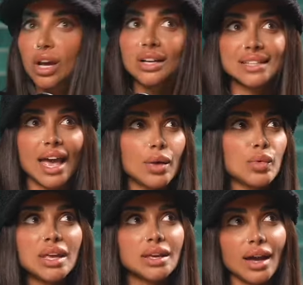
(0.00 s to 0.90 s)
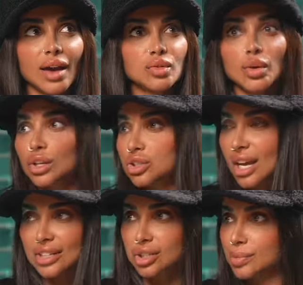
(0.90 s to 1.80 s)
Because everyone on
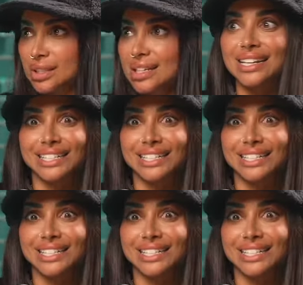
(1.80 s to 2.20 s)
ChatGPT